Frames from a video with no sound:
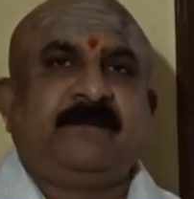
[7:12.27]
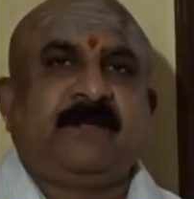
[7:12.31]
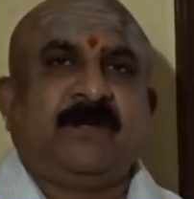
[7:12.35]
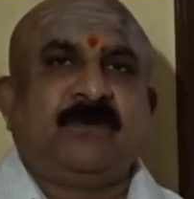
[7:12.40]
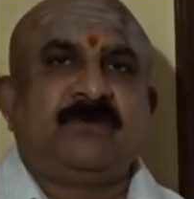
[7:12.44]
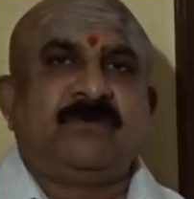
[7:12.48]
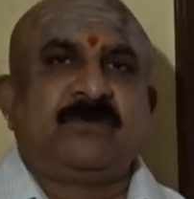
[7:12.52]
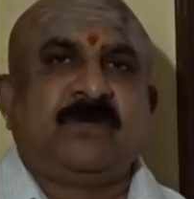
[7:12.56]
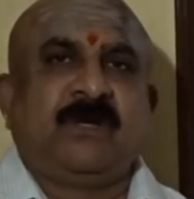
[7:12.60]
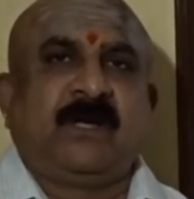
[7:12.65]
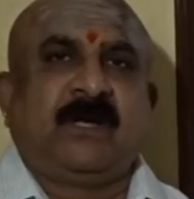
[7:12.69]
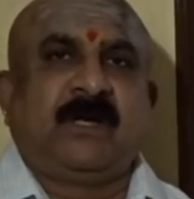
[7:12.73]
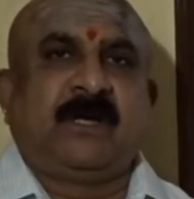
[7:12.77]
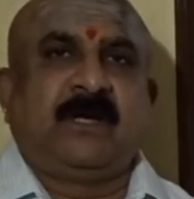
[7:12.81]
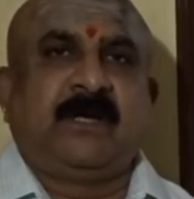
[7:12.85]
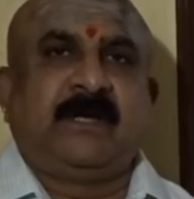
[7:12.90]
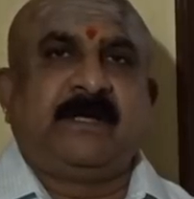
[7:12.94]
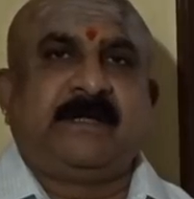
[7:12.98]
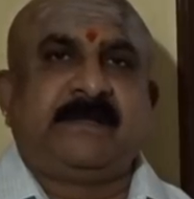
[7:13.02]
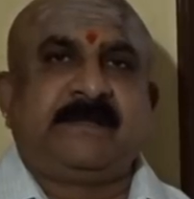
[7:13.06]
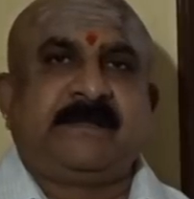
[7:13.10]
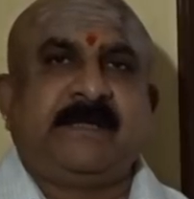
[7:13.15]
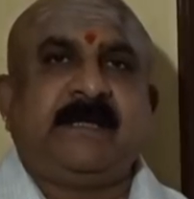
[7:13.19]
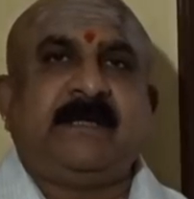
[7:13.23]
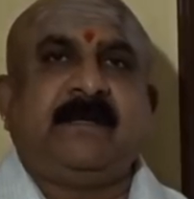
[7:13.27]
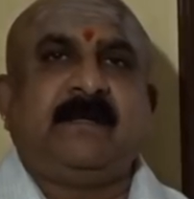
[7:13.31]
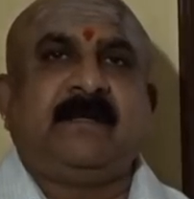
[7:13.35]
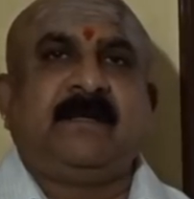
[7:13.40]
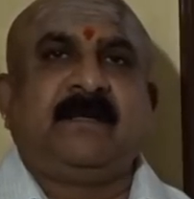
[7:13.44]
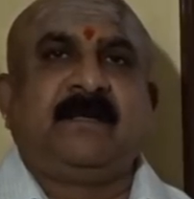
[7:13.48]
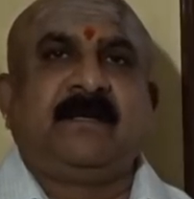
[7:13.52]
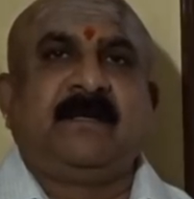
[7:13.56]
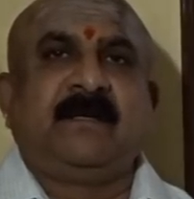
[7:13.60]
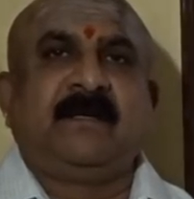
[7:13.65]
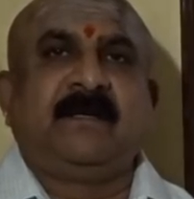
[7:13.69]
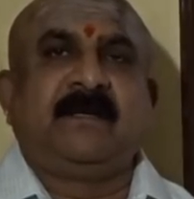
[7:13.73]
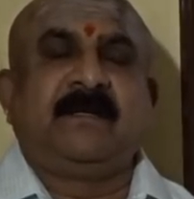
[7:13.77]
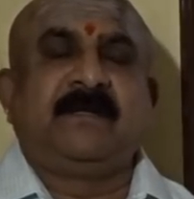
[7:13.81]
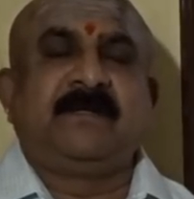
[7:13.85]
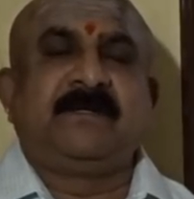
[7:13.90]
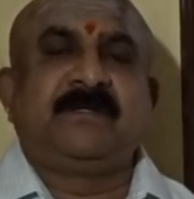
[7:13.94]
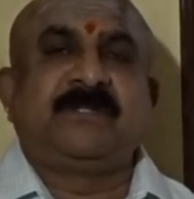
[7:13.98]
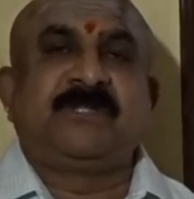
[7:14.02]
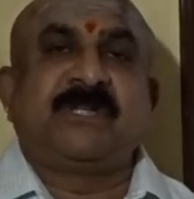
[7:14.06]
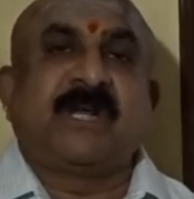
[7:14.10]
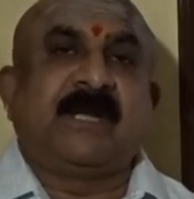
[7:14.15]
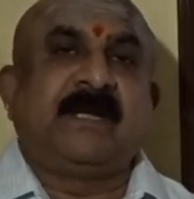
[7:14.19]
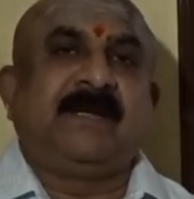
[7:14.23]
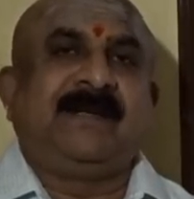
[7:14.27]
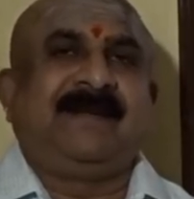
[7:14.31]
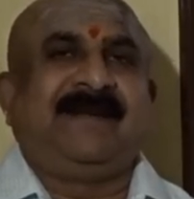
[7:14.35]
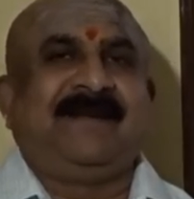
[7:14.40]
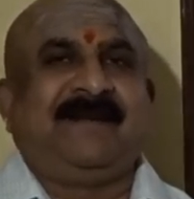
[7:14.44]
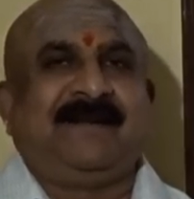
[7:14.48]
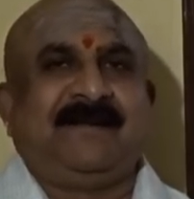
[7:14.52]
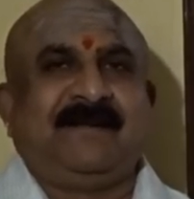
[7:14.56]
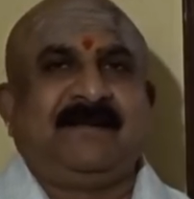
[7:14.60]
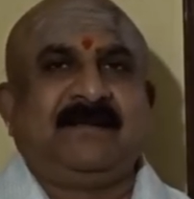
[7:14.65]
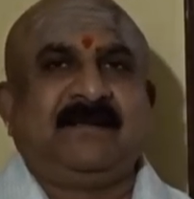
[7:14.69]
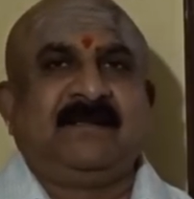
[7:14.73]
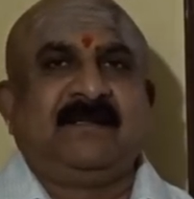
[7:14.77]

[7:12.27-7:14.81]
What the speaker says: house lord is the child.